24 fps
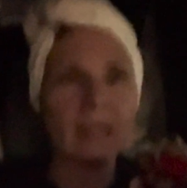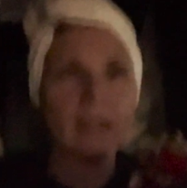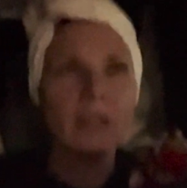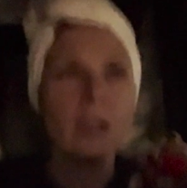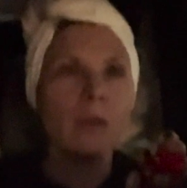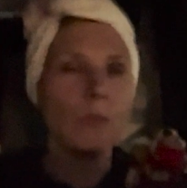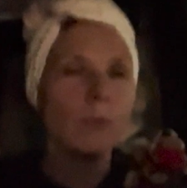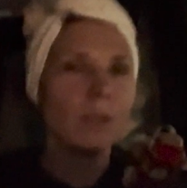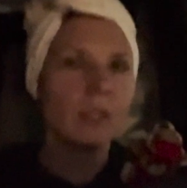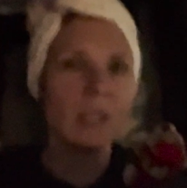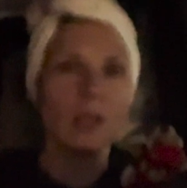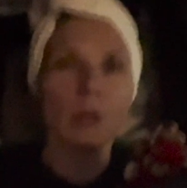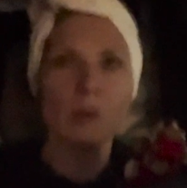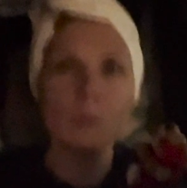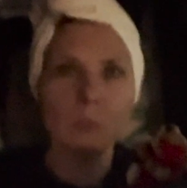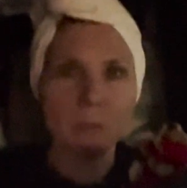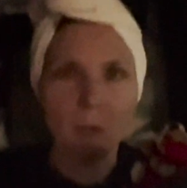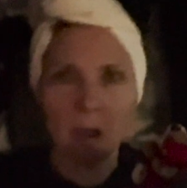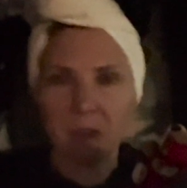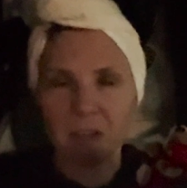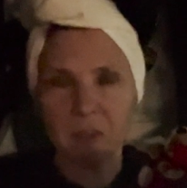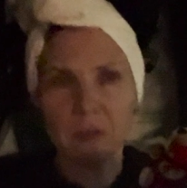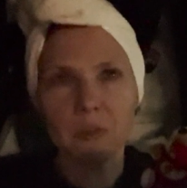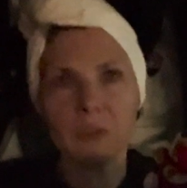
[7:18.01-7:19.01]
We don't
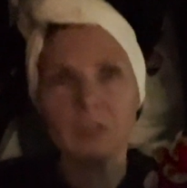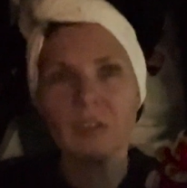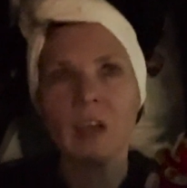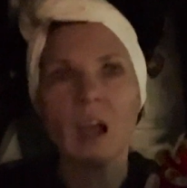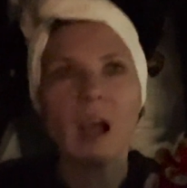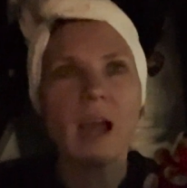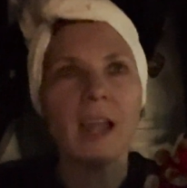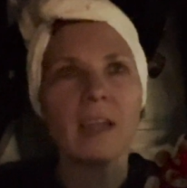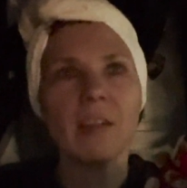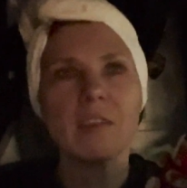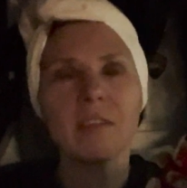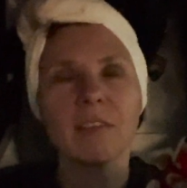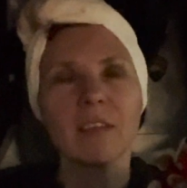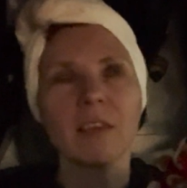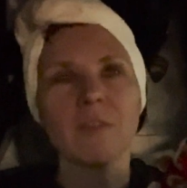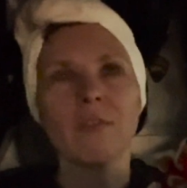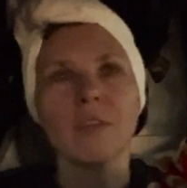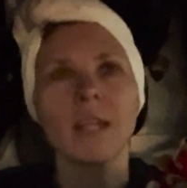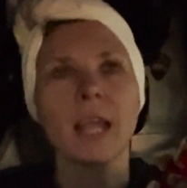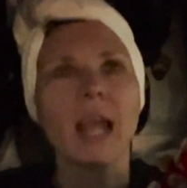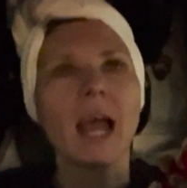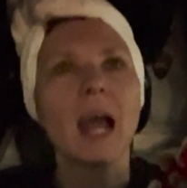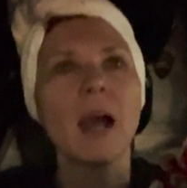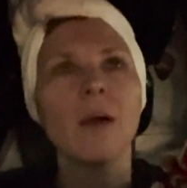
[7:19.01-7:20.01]
mark your tires
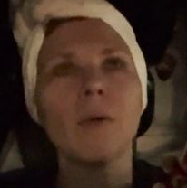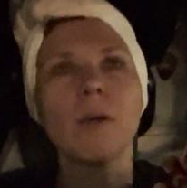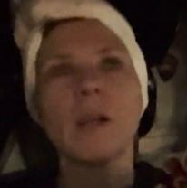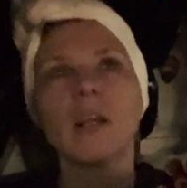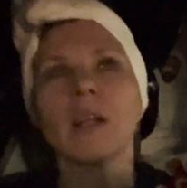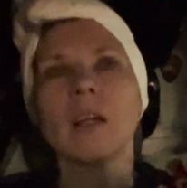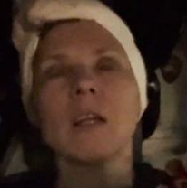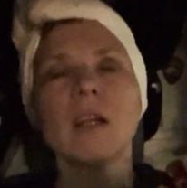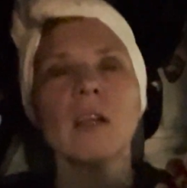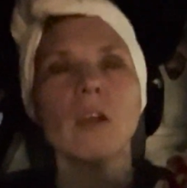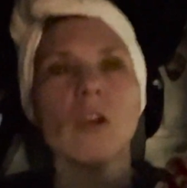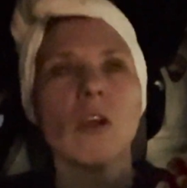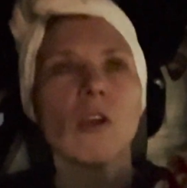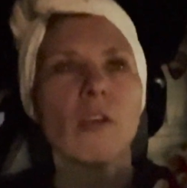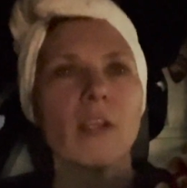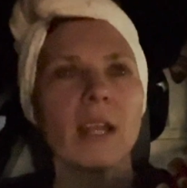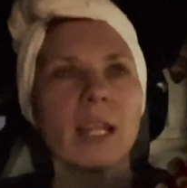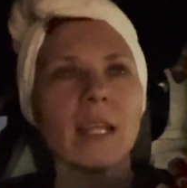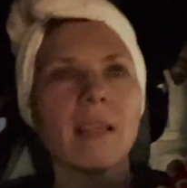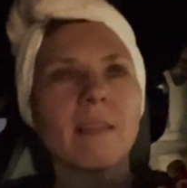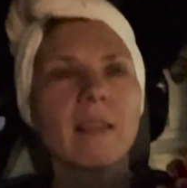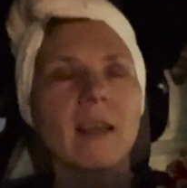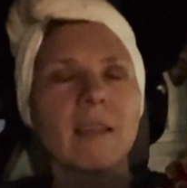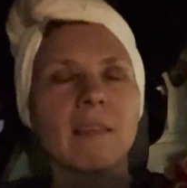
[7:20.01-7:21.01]
every hour or
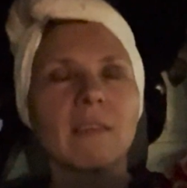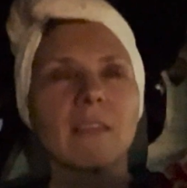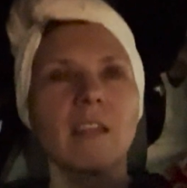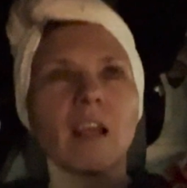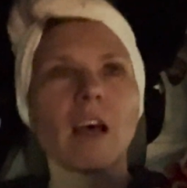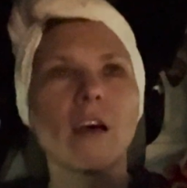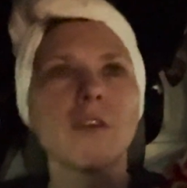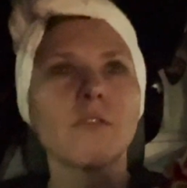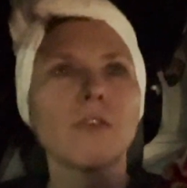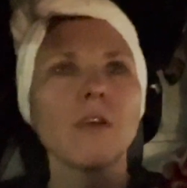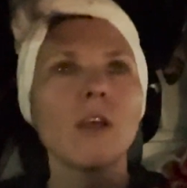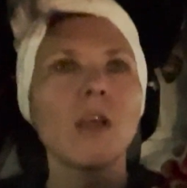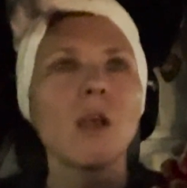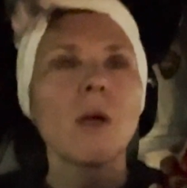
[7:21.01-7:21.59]
any of that stuff